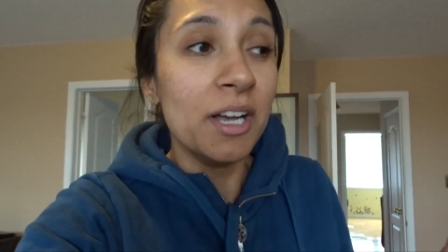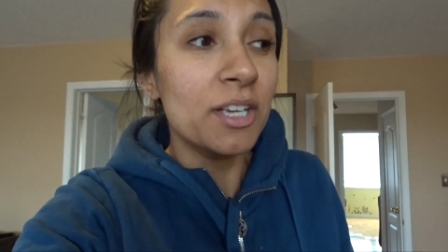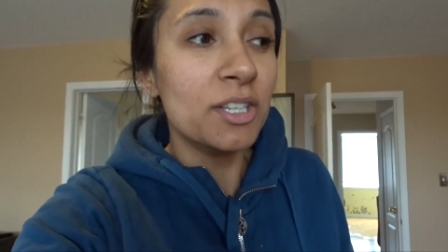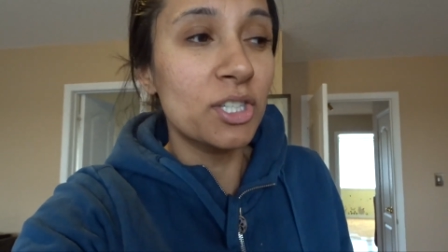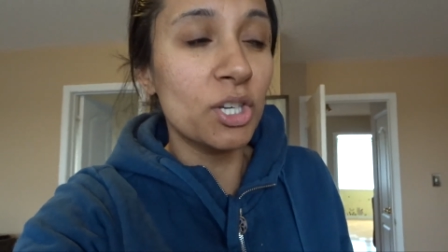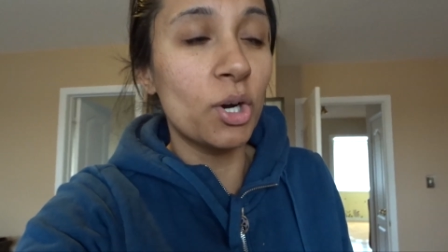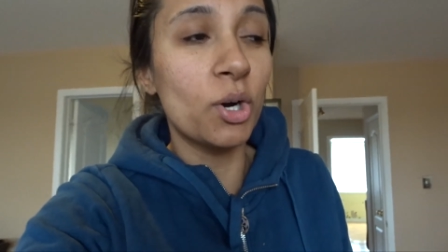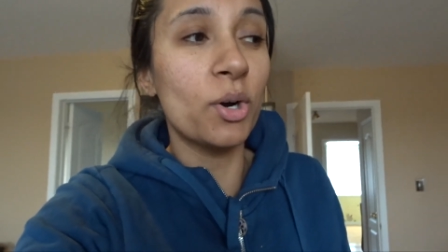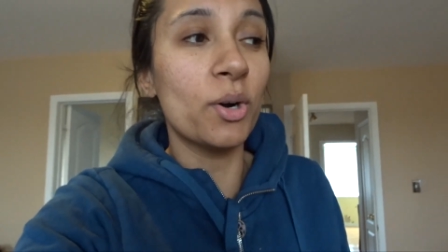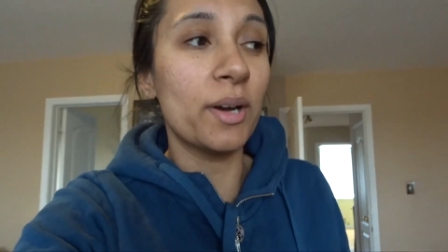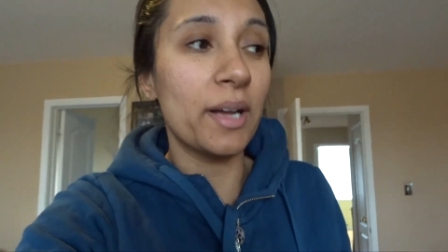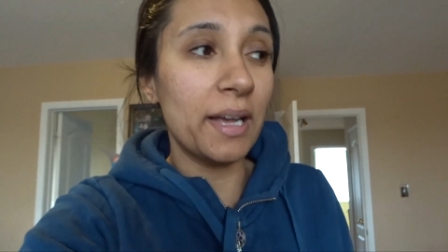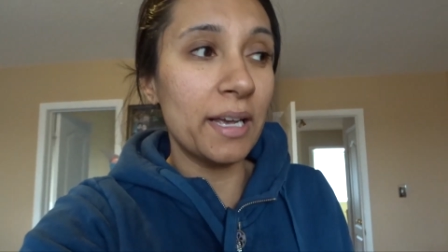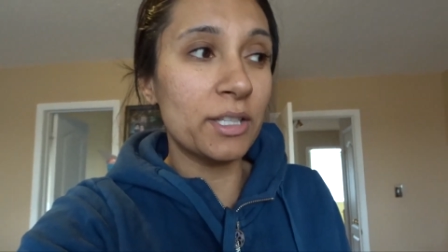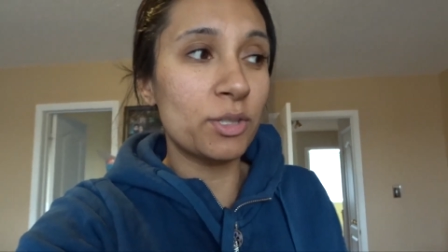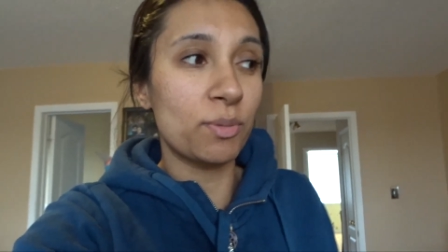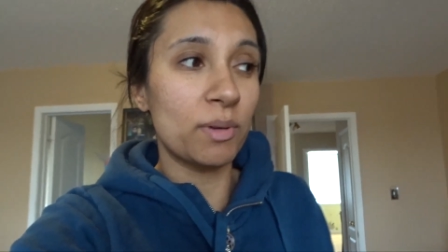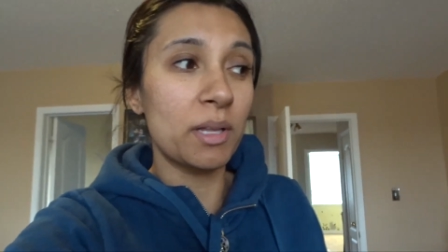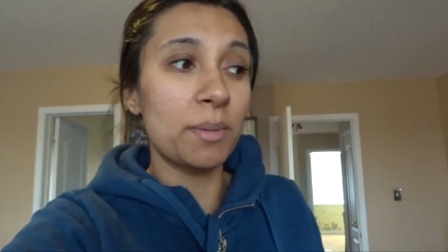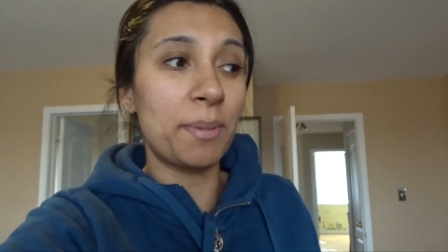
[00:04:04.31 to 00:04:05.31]
So
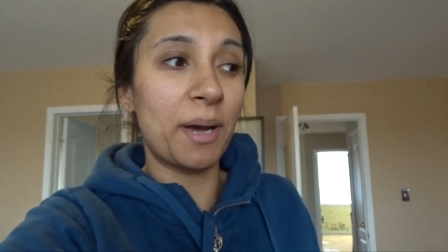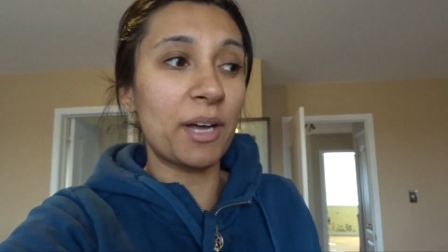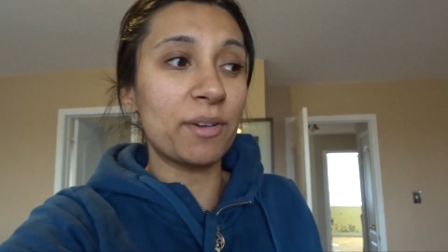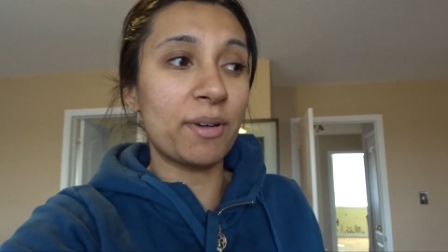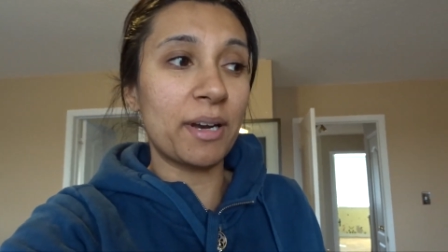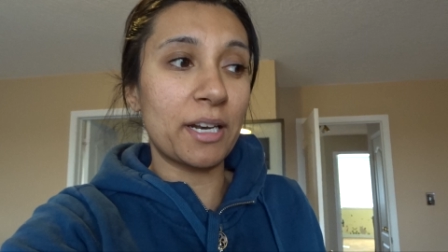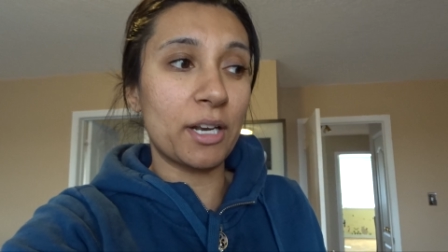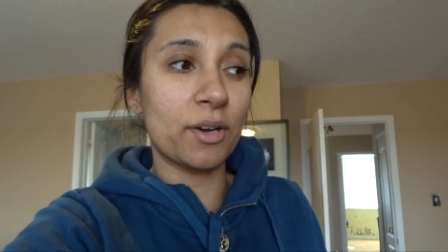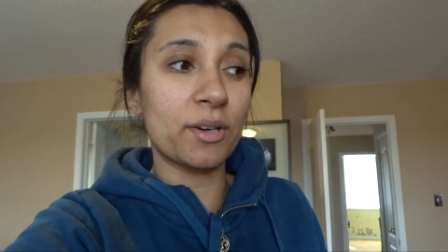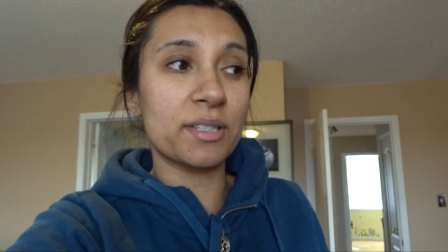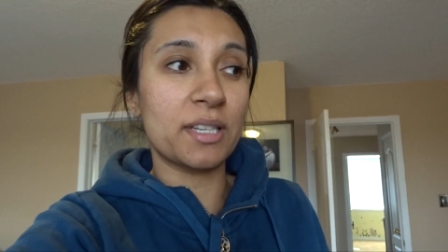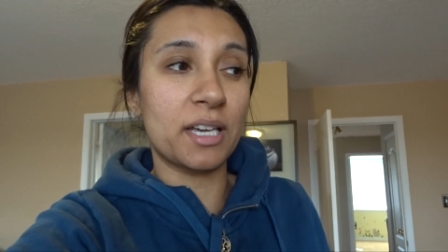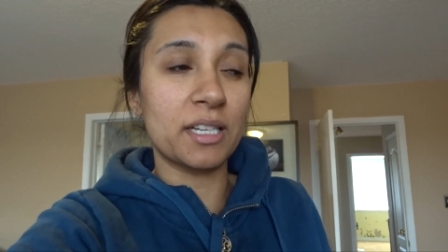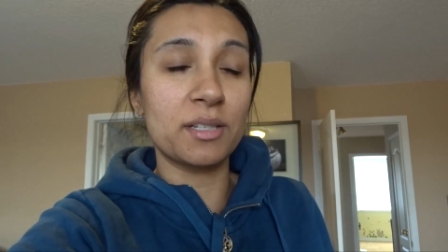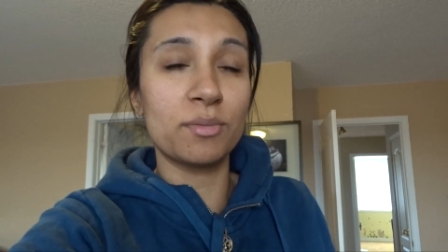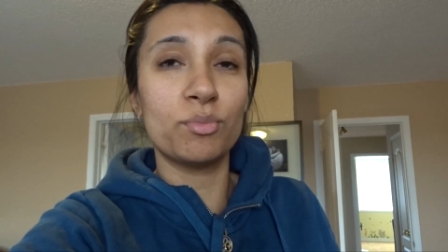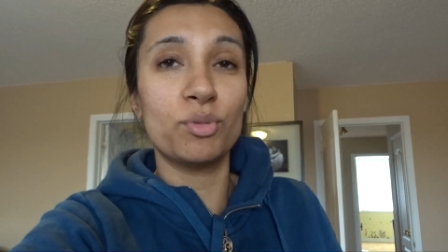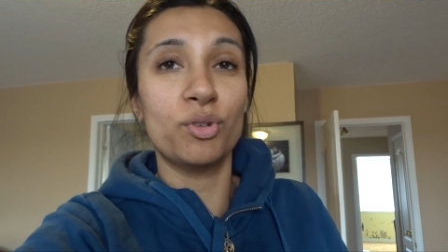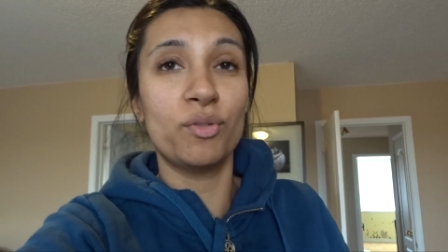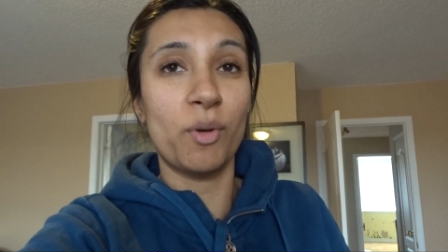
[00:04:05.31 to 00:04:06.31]
it's really bad right now because I
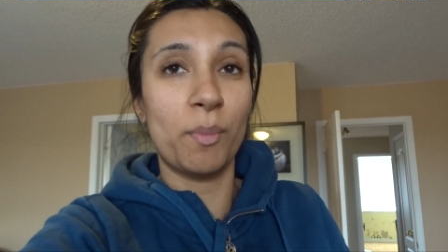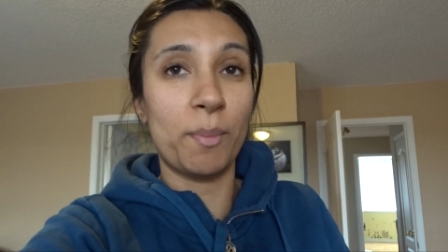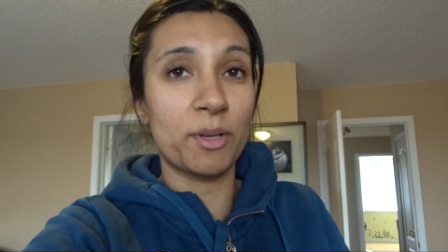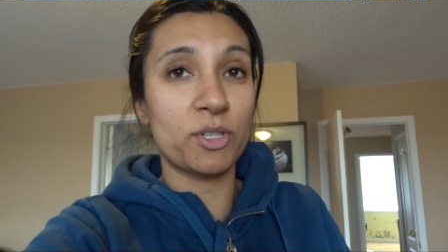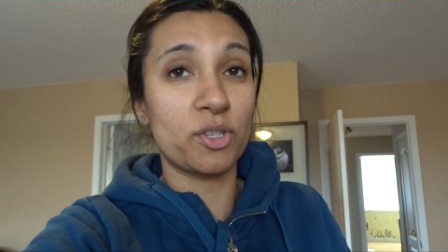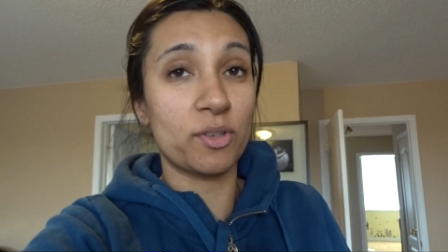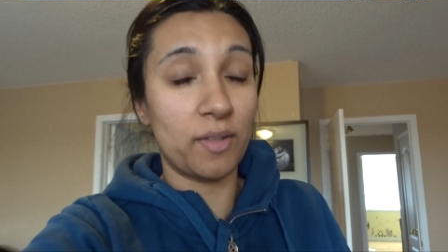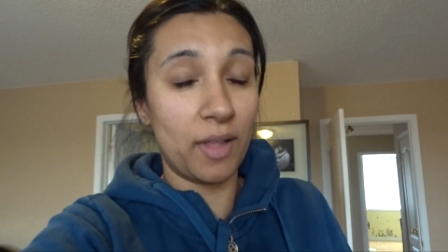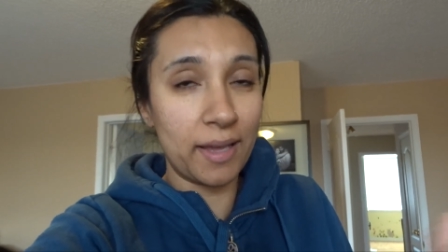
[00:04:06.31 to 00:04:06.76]
had to move a bunch of,